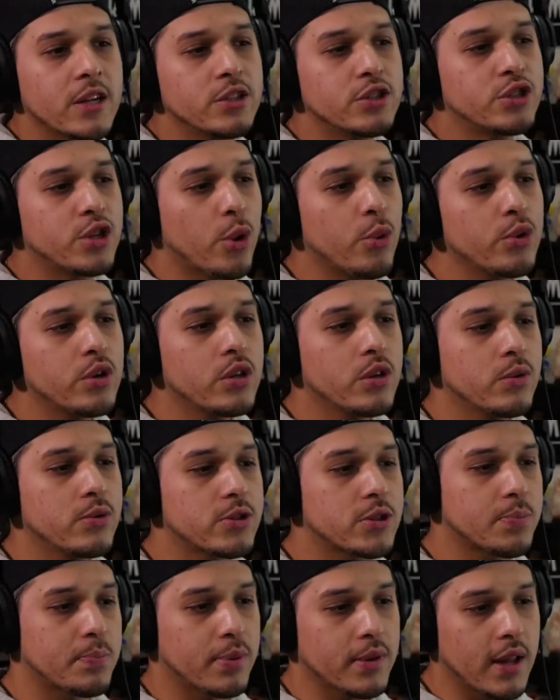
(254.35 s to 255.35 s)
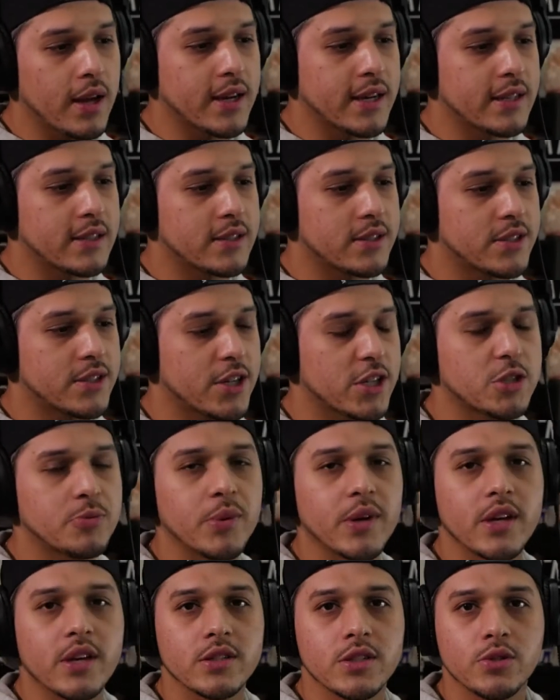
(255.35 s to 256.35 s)
Don't use plugins just
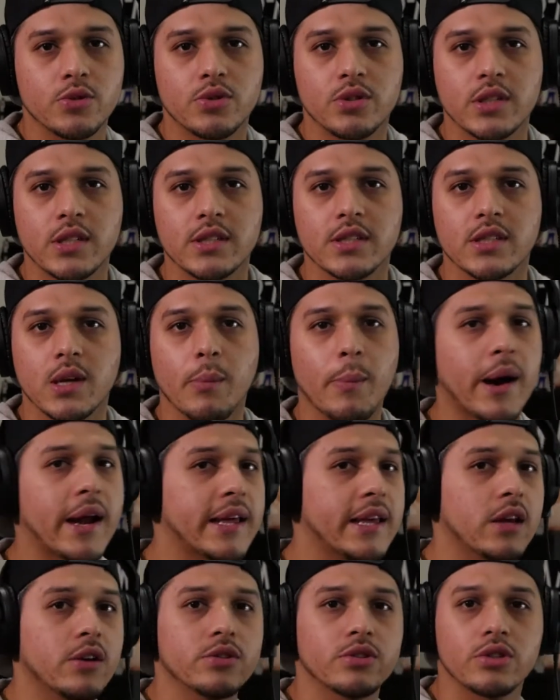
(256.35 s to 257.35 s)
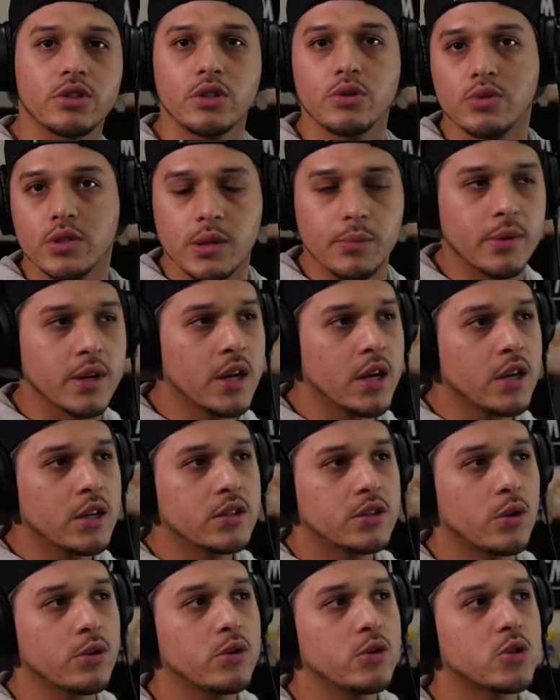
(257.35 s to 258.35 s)
because you see somebody else use them.
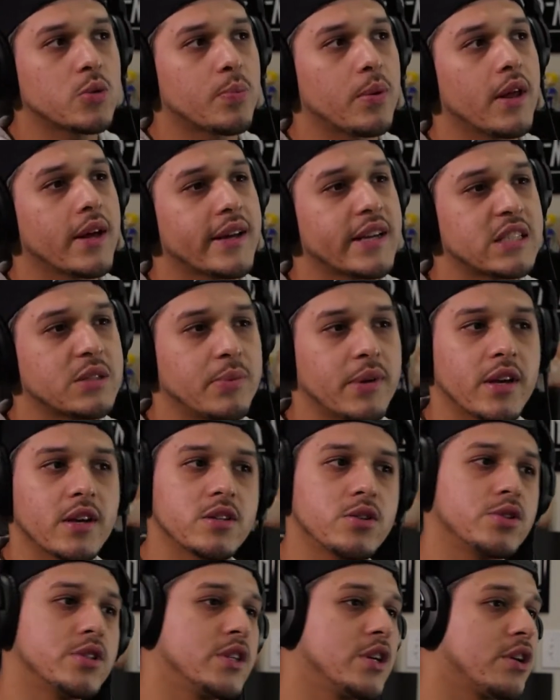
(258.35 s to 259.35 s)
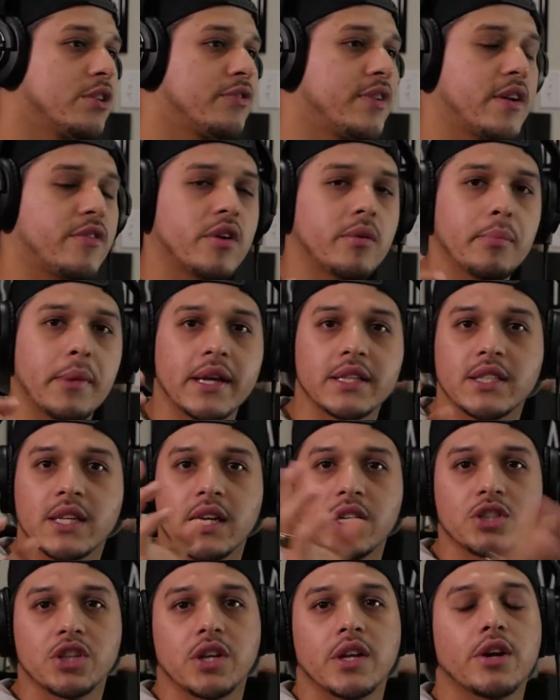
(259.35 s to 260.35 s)
Don't use plugins because you see your favorite mixing
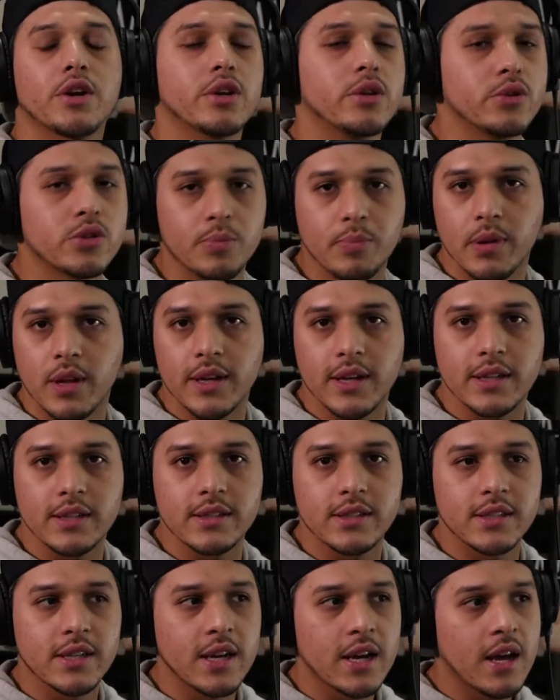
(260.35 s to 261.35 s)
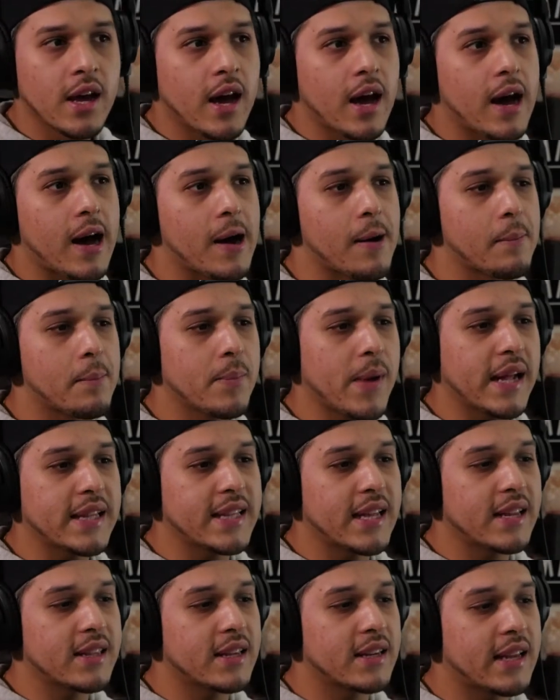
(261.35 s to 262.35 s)
engineer use plugins. At
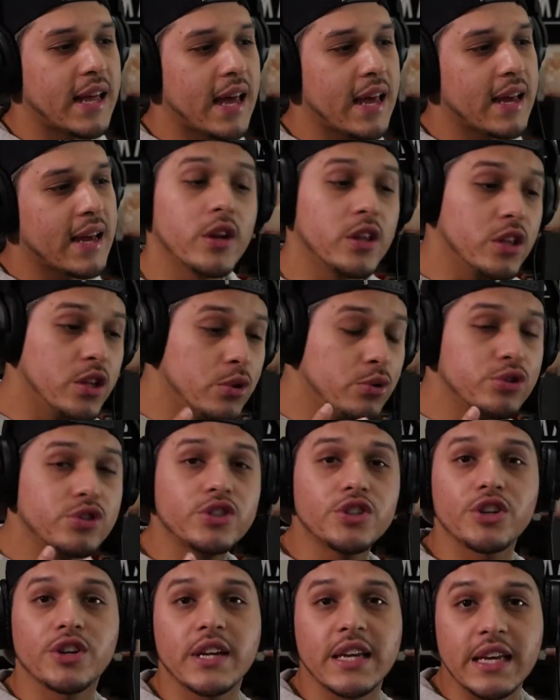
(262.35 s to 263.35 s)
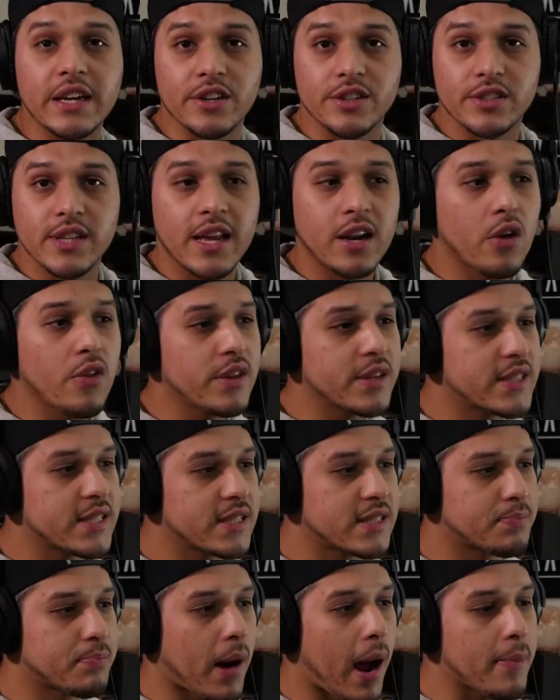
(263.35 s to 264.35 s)
the end of the day, use your ears. I know this
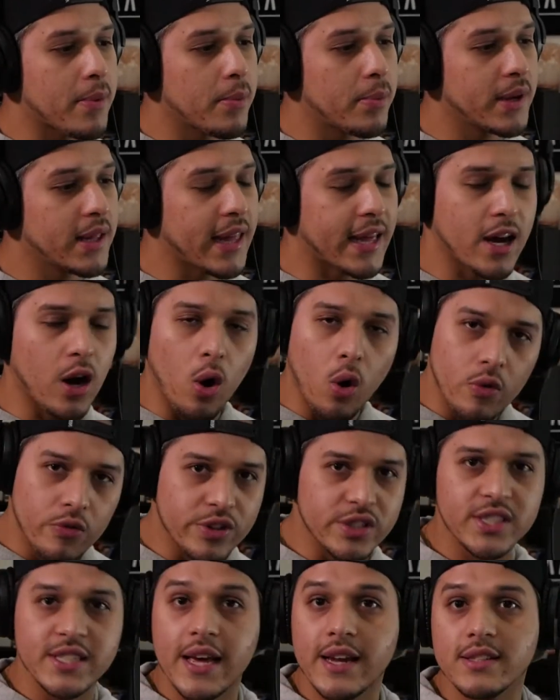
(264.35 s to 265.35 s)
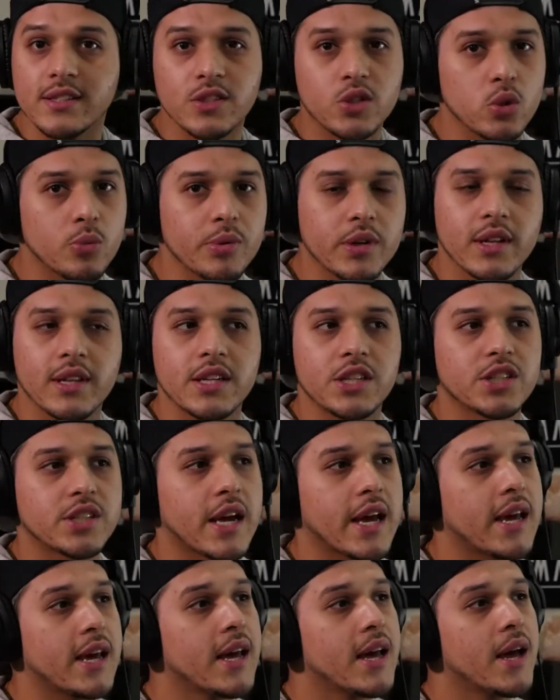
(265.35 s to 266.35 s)
is probably like oversaid and super
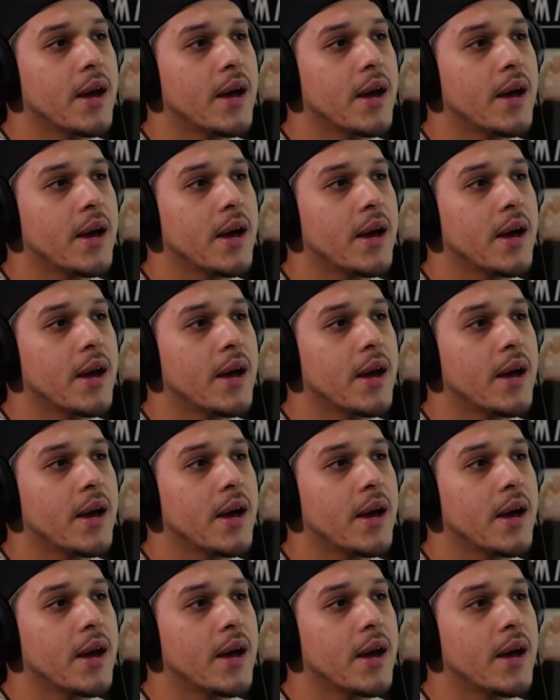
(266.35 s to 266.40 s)
cliche,